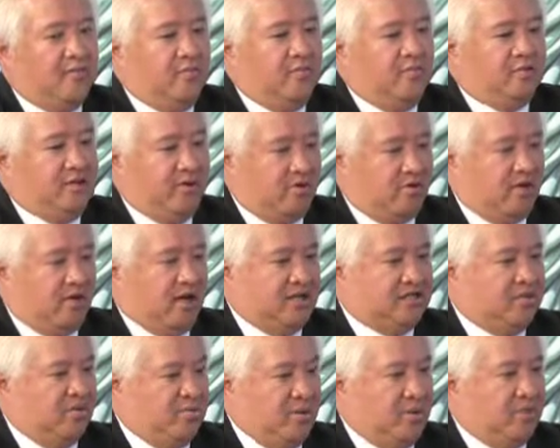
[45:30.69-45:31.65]

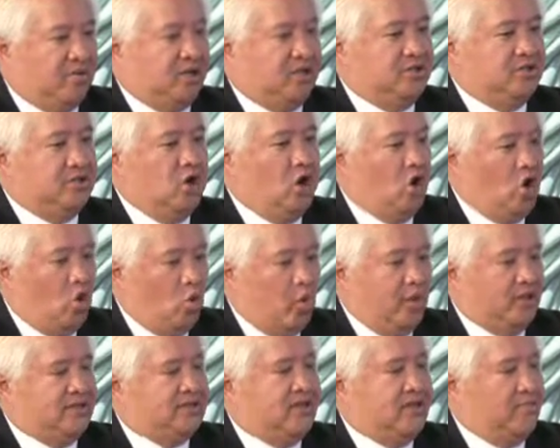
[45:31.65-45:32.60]
Democrats and Republicans
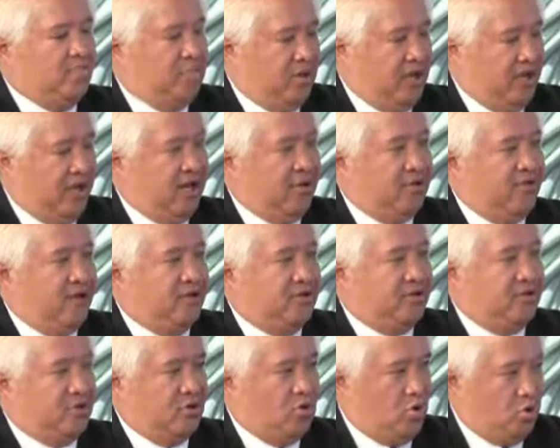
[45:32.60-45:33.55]
always complain about
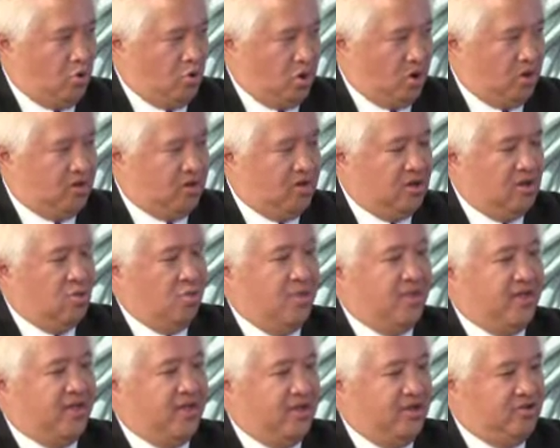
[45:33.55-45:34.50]
the court
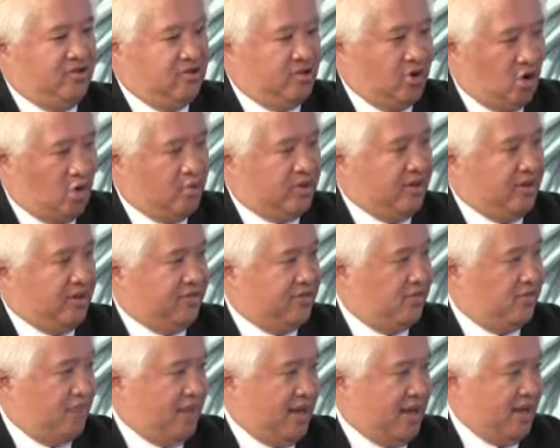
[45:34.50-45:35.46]
when they don't get
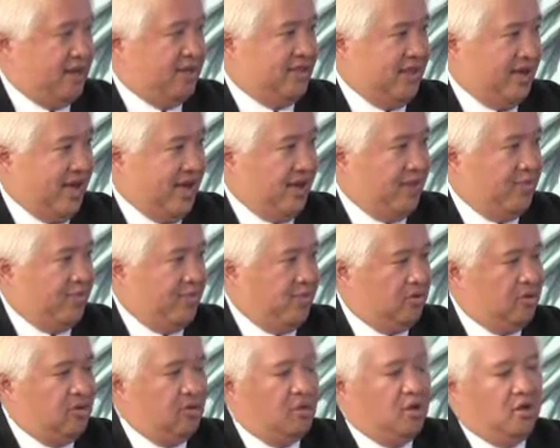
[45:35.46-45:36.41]
their bite at the
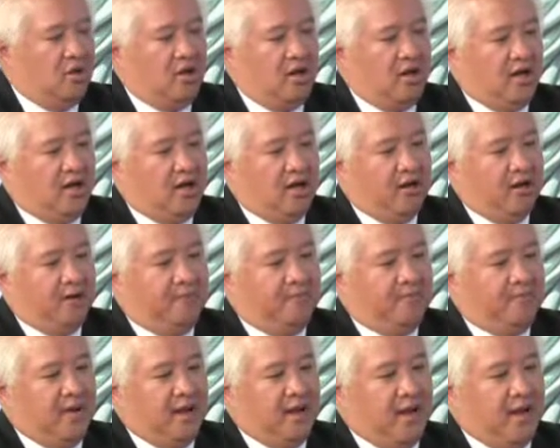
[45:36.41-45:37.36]
apple.
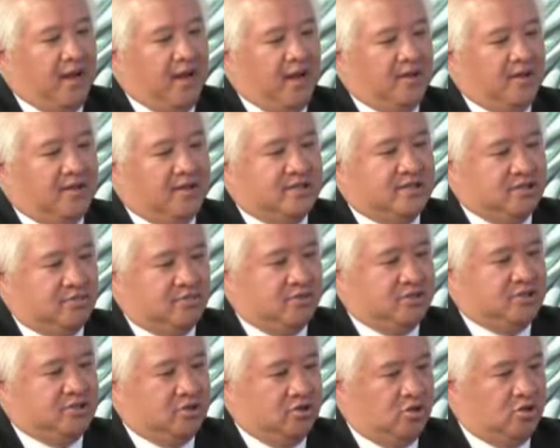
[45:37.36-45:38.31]
And the
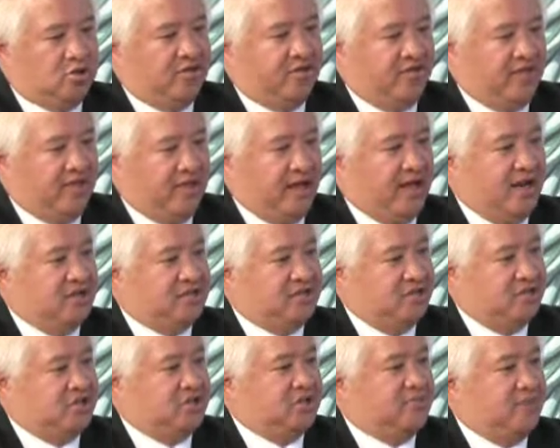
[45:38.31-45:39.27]
simplest solution for that is
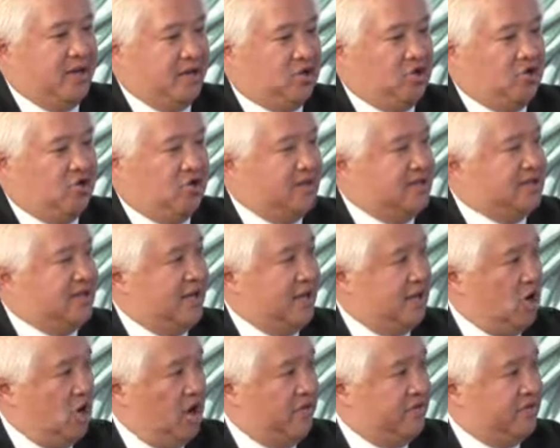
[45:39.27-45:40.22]
to just make sure they stay
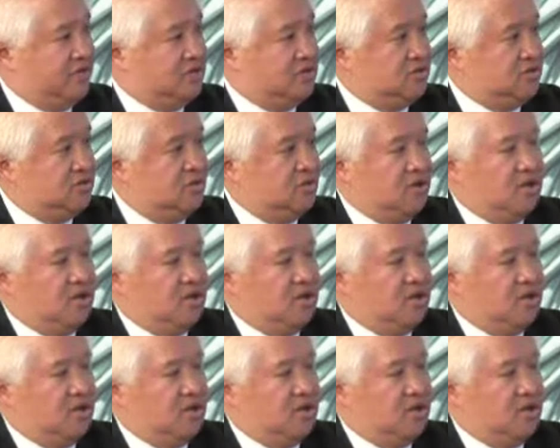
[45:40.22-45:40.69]
in office.